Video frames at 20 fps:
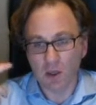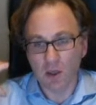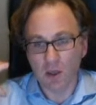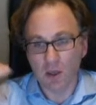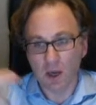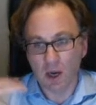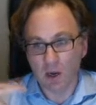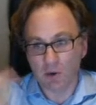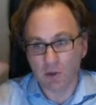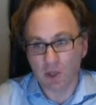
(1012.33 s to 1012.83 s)

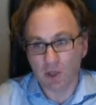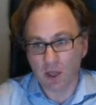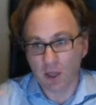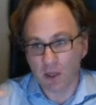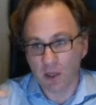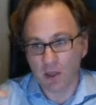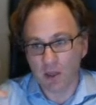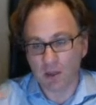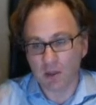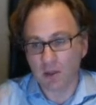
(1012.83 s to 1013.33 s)
RNA
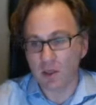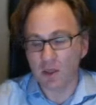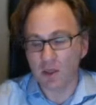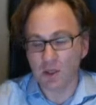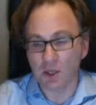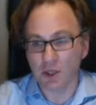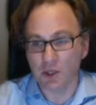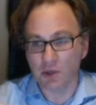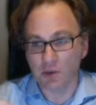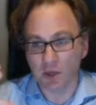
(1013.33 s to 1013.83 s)
that
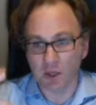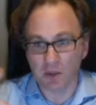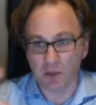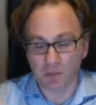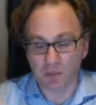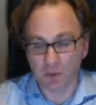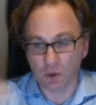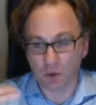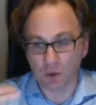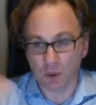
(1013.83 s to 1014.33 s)
generate
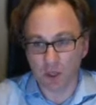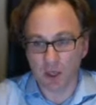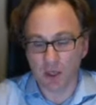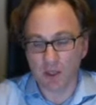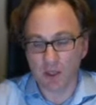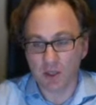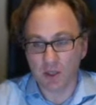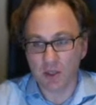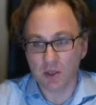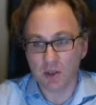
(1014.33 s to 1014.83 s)

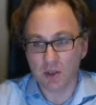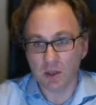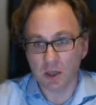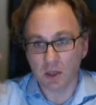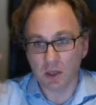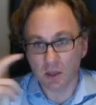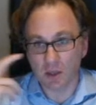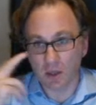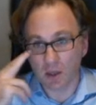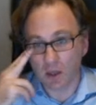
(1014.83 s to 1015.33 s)
proteins,
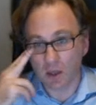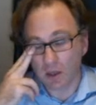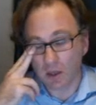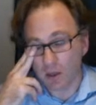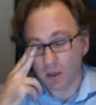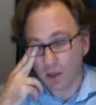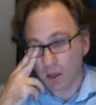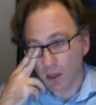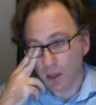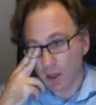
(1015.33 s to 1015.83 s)
that
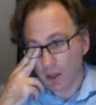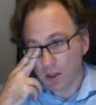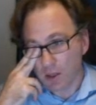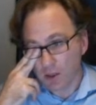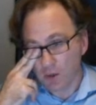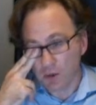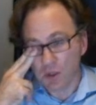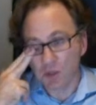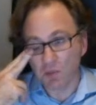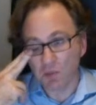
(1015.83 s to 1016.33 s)

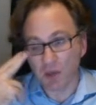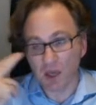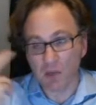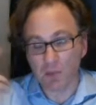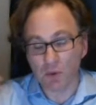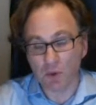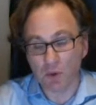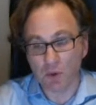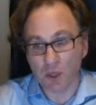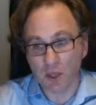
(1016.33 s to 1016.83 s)
certain spike
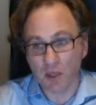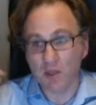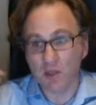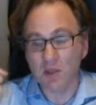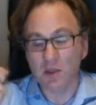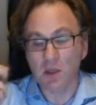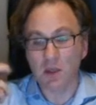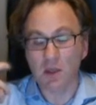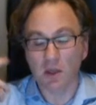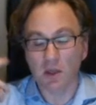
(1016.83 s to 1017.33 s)
proteins
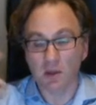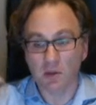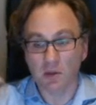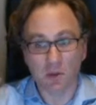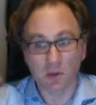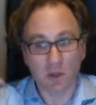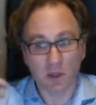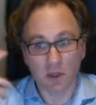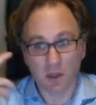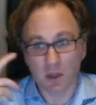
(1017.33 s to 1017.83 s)
that are
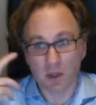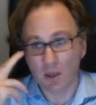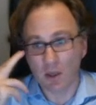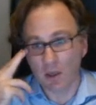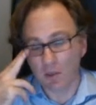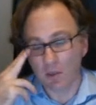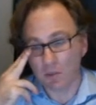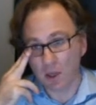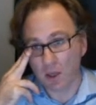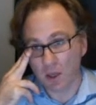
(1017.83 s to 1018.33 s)
then
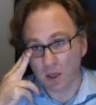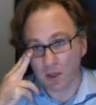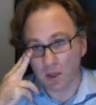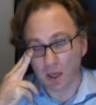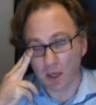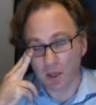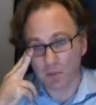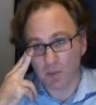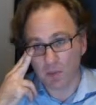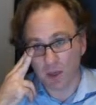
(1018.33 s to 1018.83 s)
being
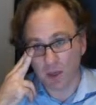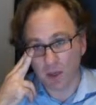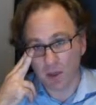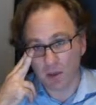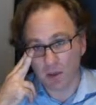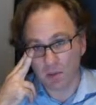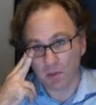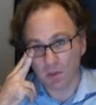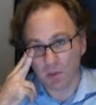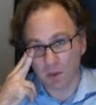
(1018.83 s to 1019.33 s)
attacked by
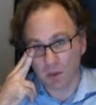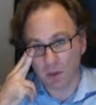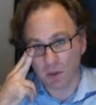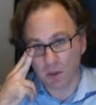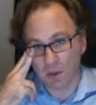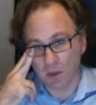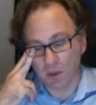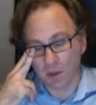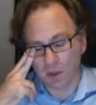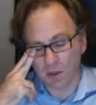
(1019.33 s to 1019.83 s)
the
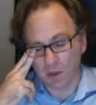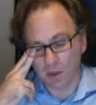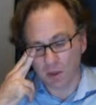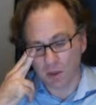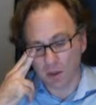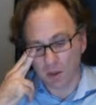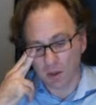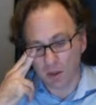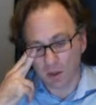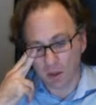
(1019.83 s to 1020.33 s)

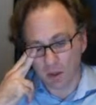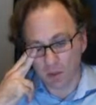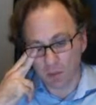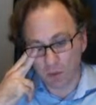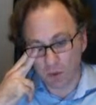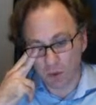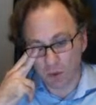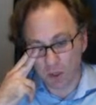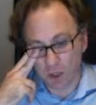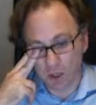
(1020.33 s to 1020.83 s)

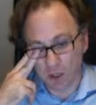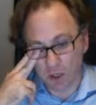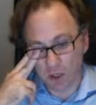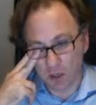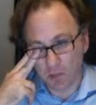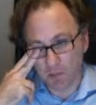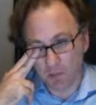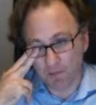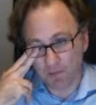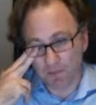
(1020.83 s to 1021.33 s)
immune
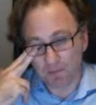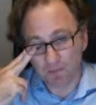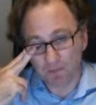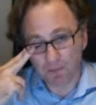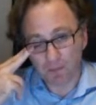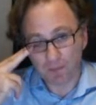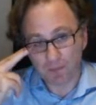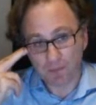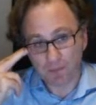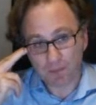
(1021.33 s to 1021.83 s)
system,
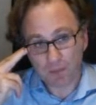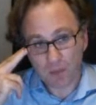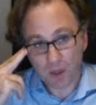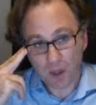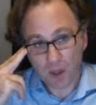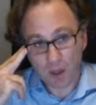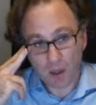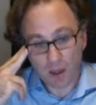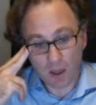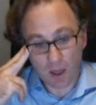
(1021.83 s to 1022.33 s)

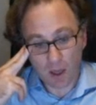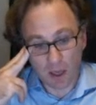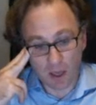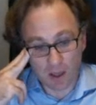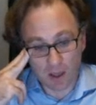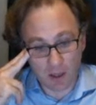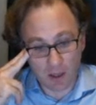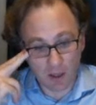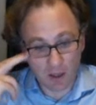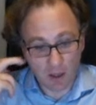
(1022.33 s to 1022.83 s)
and